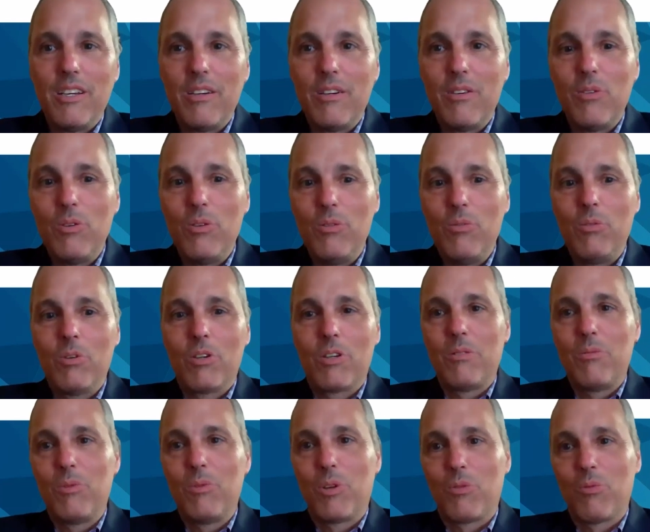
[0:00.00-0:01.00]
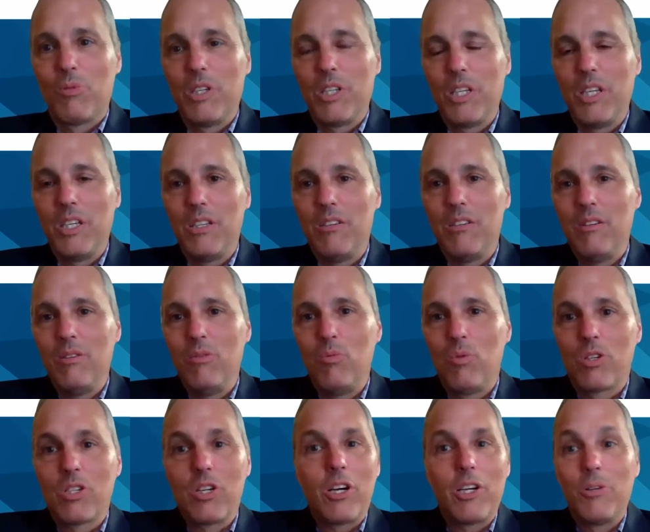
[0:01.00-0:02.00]

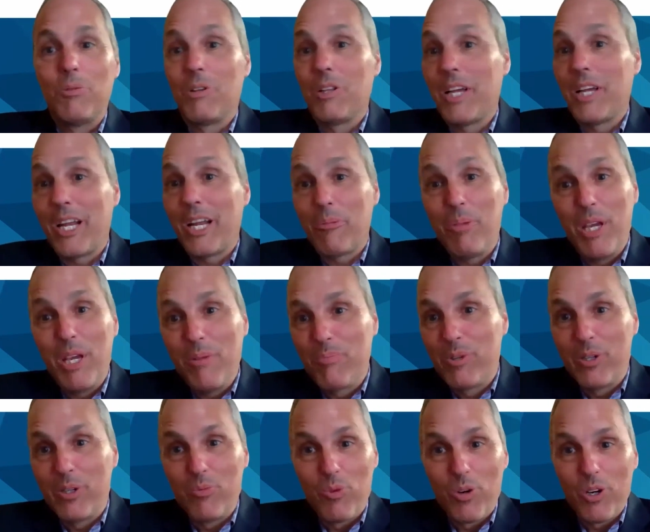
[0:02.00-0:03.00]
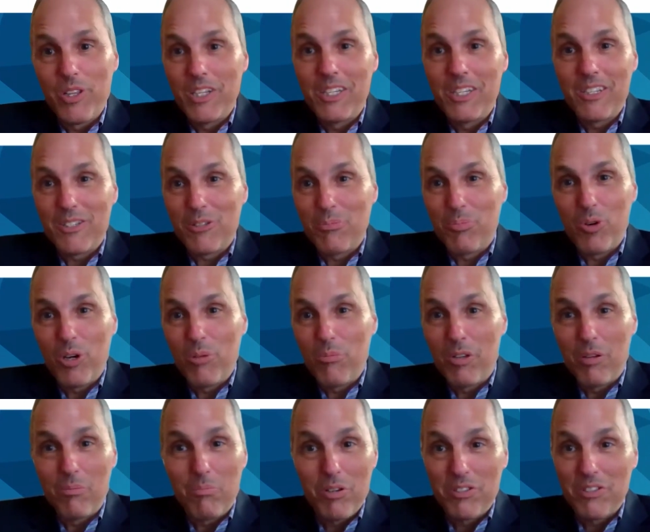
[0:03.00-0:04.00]
we're talking to a lot of people, and we're in the
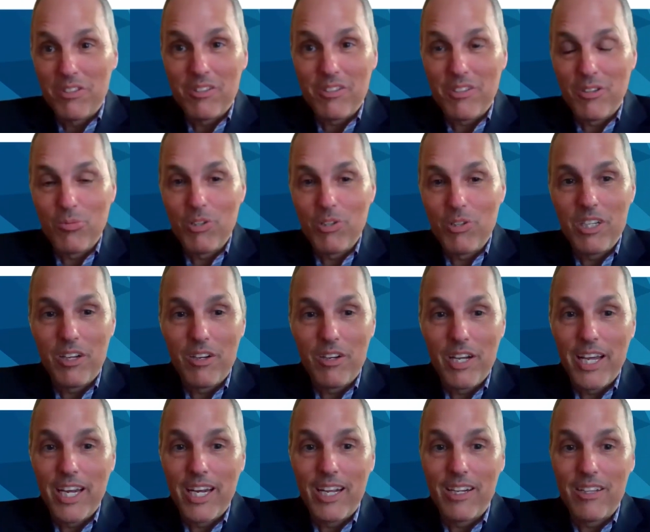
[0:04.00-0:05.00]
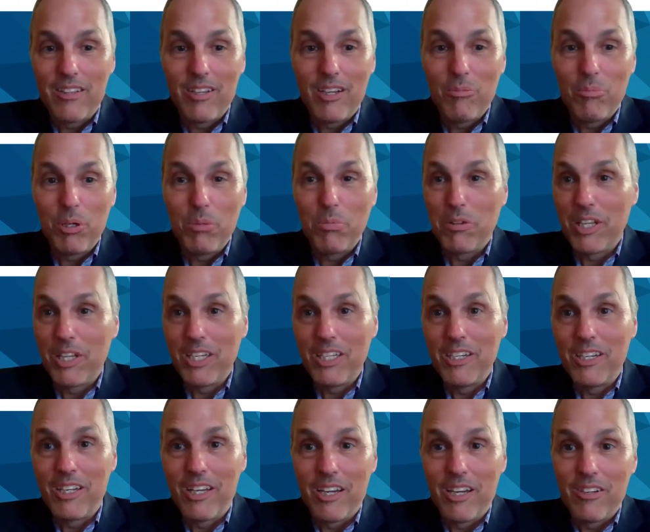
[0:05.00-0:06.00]
disappointment business because we tell 9 out of 10 people they
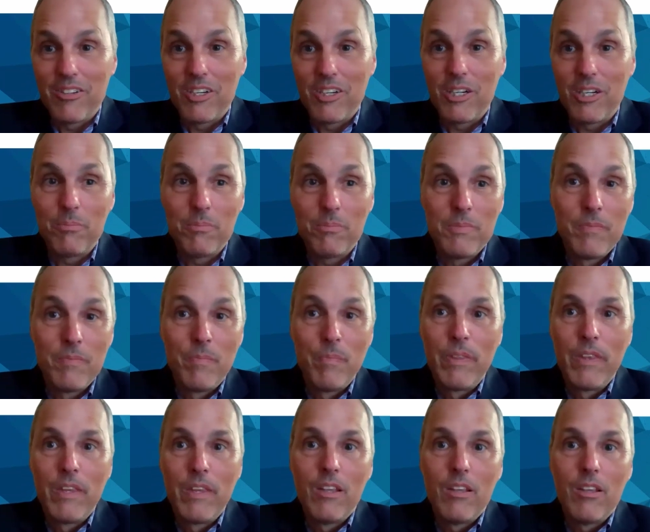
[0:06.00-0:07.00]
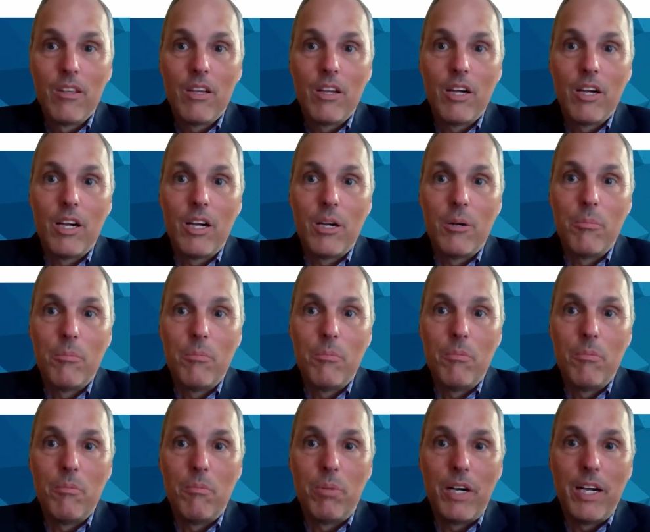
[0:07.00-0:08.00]
didn't get a job.
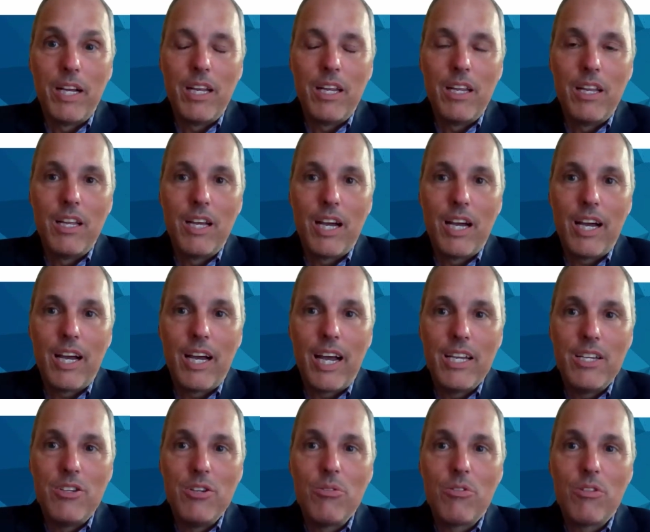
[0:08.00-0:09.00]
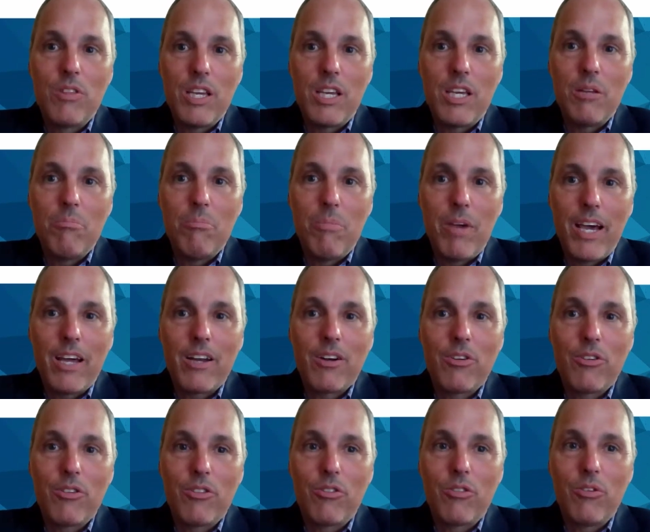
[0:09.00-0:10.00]
But I do think it
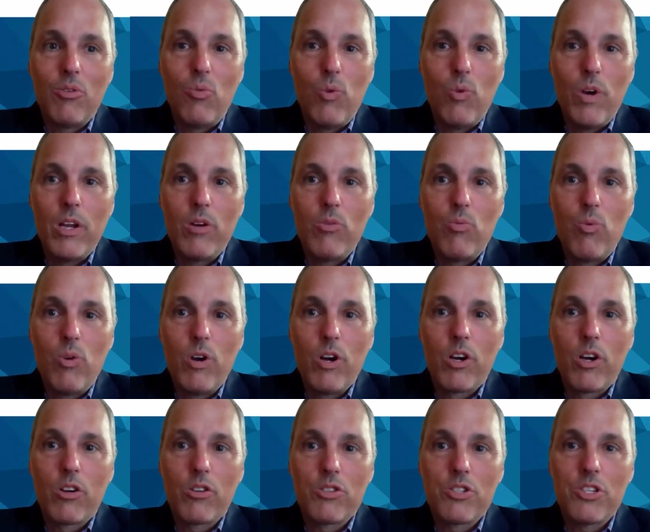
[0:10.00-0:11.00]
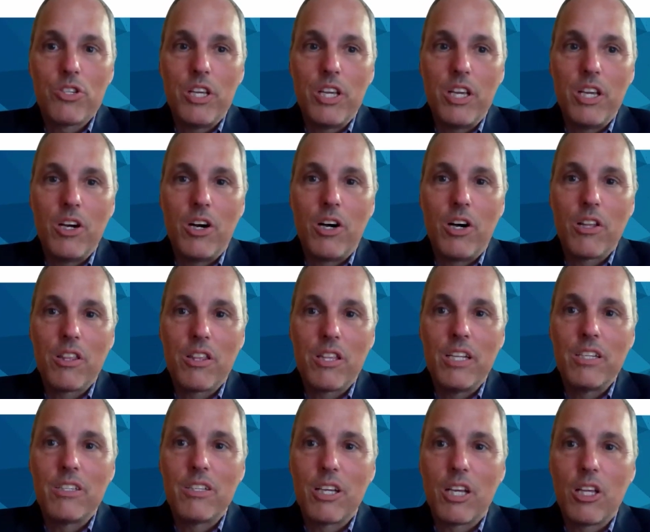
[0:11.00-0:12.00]
matters when we're seeing
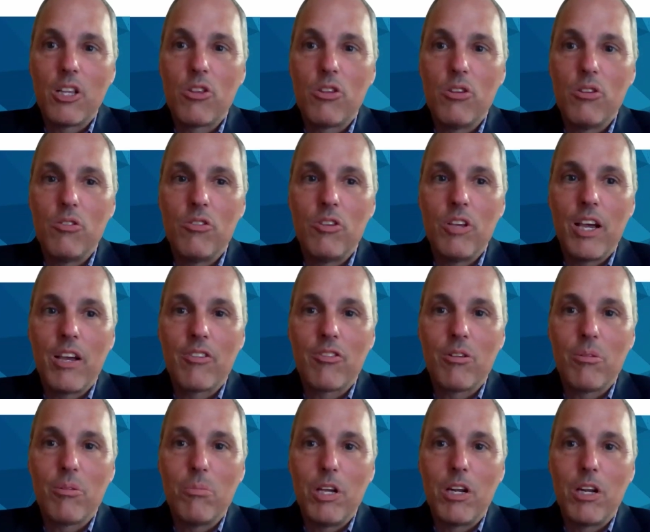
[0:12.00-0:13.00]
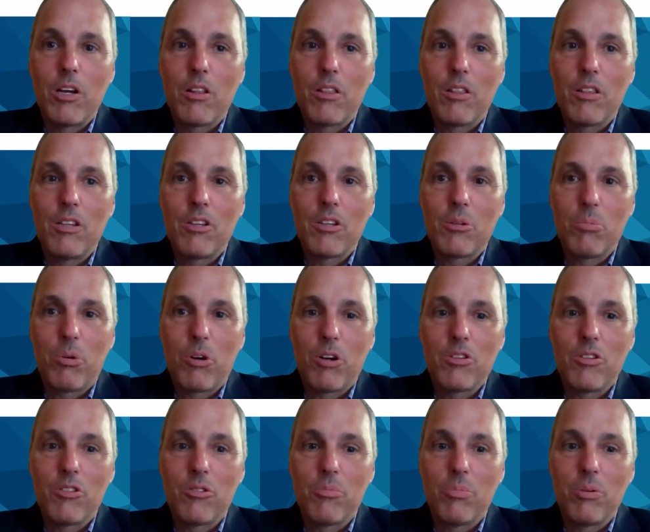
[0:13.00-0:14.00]
authentic enthusiasm and authentic
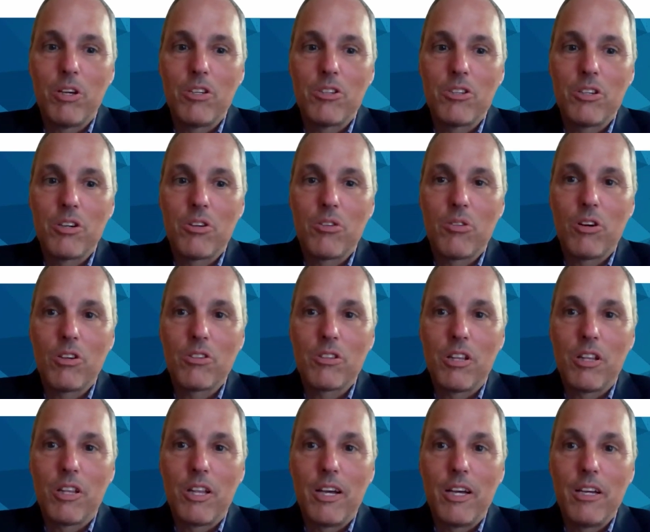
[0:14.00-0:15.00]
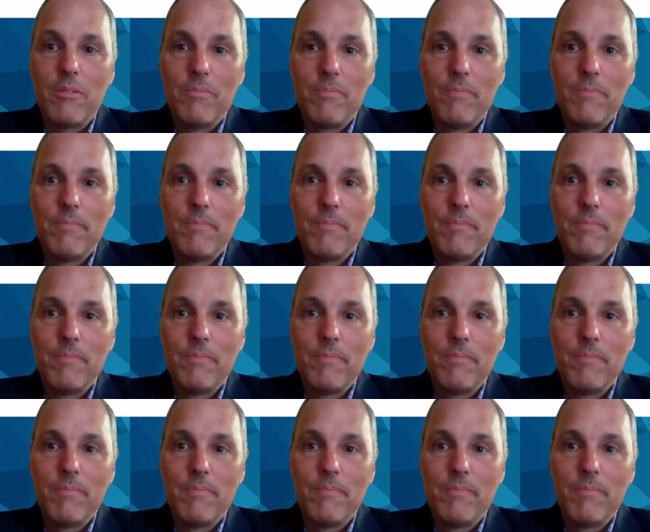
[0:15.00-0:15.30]
participation across the line.